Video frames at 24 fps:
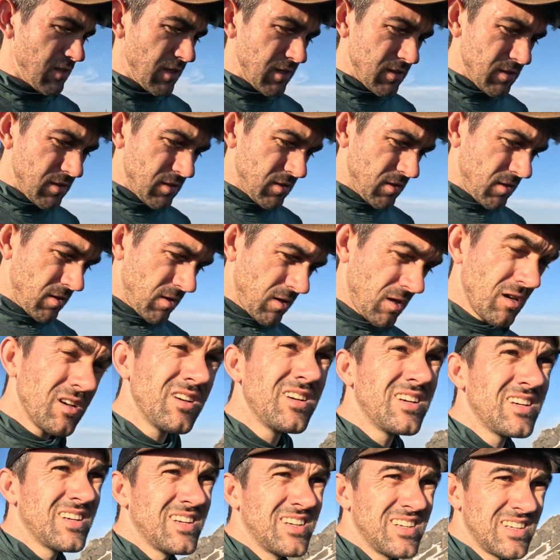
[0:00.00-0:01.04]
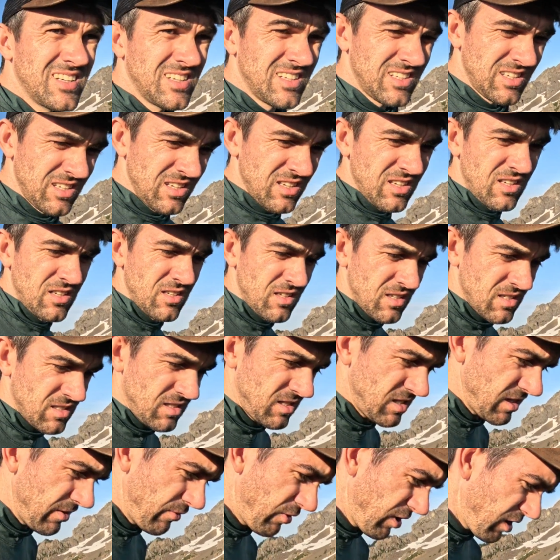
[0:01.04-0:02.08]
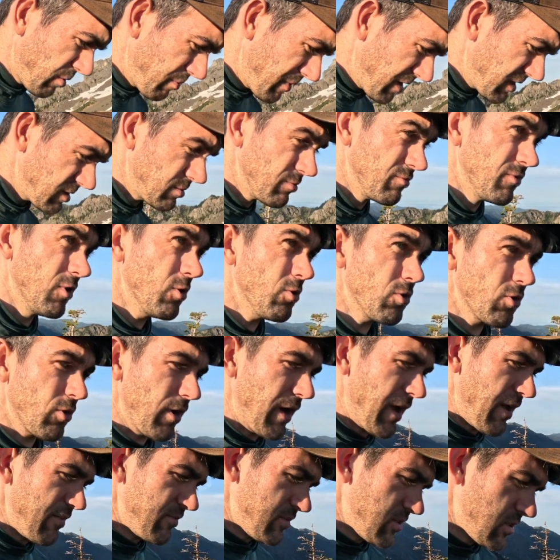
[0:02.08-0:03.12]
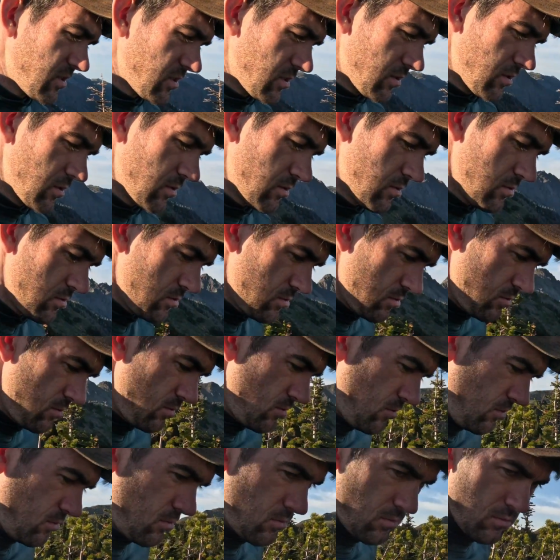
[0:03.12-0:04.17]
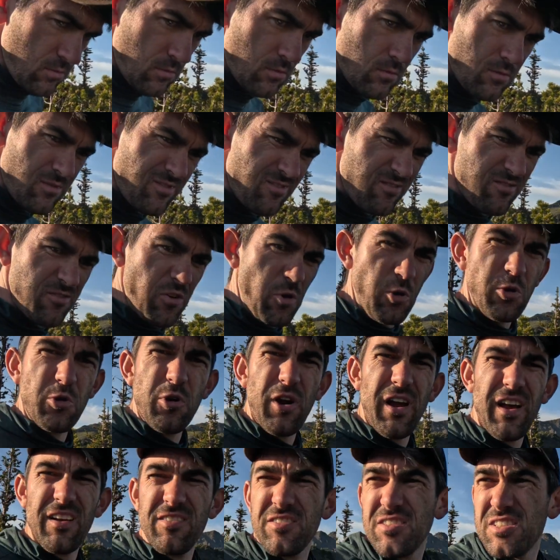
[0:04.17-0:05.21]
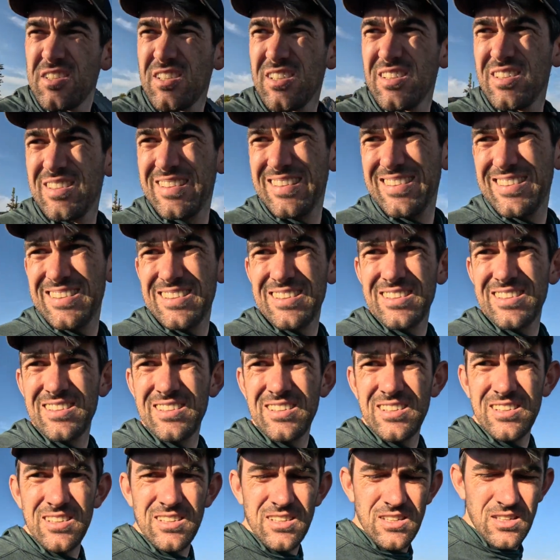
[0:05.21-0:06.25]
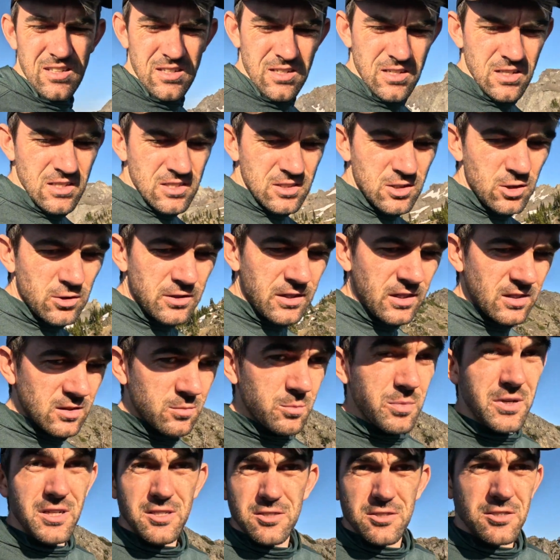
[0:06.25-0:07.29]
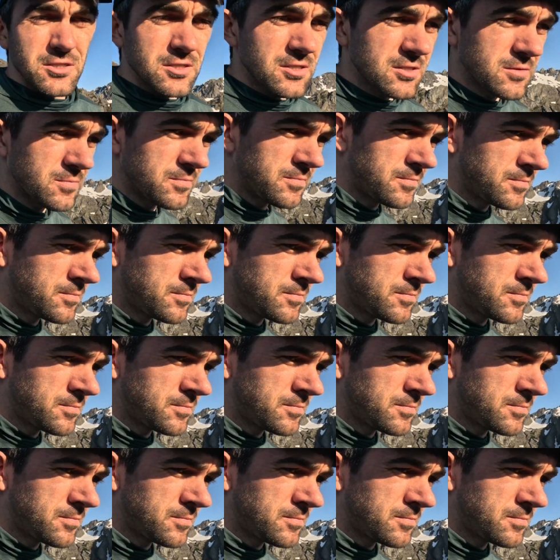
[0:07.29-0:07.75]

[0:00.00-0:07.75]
let's see if we can make some photographs. photographs. Let's go take some pictures.